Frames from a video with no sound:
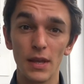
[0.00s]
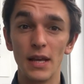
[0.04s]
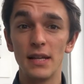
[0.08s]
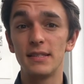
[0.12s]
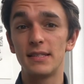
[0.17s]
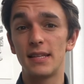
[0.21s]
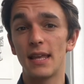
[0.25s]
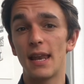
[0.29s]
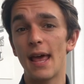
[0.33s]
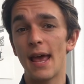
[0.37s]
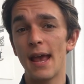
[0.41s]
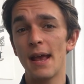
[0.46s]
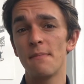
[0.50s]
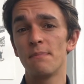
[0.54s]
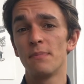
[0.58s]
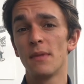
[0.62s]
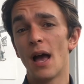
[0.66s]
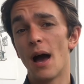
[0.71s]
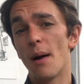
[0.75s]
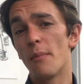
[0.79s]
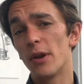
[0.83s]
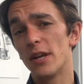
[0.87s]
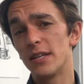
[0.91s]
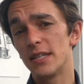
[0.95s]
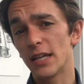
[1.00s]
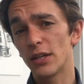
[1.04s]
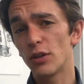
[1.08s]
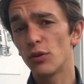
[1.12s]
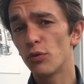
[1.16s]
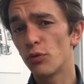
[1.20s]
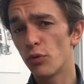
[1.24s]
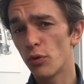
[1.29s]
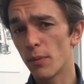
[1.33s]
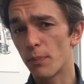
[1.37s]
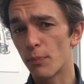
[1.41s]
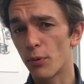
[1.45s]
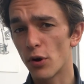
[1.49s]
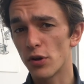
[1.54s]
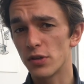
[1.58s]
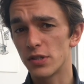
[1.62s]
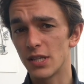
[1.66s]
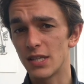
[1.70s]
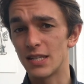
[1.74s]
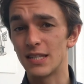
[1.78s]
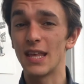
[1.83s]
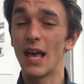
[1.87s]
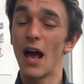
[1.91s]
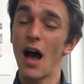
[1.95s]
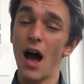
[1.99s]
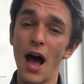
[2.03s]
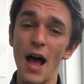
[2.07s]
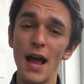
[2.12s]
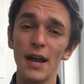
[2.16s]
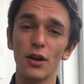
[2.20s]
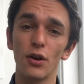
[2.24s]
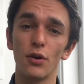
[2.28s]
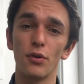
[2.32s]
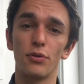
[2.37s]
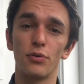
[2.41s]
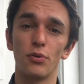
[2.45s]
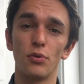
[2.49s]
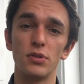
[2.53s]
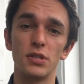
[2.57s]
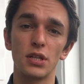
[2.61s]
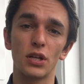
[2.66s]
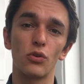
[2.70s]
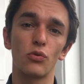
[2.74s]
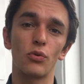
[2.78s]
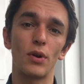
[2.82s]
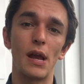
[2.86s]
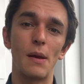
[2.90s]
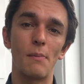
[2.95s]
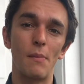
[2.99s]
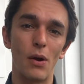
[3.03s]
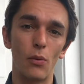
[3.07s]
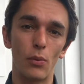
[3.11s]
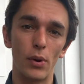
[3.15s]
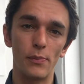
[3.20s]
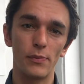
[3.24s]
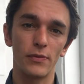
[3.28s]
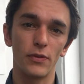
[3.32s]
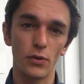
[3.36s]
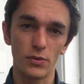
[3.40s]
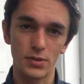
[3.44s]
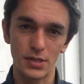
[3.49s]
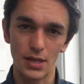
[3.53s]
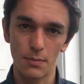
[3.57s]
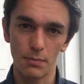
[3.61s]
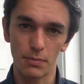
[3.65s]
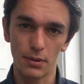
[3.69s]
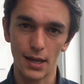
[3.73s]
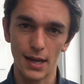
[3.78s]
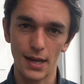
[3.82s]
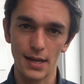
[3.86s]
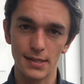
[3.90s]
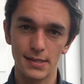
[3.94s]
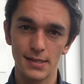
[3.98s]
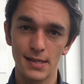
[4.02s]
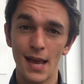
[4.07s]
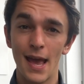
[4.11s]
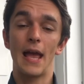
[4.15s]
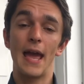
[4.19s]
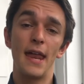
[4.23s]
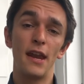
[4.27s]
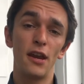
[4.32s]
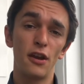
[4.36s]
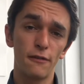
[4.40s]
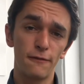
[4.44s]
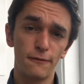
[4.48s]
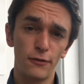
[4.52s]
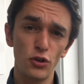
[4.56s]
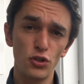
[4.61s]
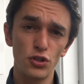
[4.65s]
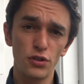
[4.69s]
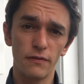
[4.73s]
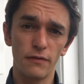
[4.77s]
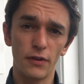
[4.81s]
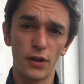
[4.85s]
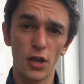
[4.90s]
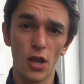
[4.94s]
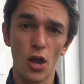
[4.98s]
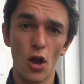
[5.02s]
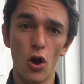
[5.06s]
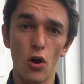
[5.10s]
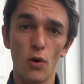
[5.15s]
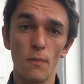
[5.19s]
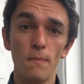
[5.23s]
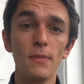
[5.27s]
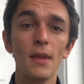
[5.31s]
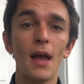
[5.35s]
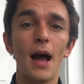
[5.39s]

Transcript: Today, I'm going to take you through the process that I go through to create my Webflow templates, and in a future video,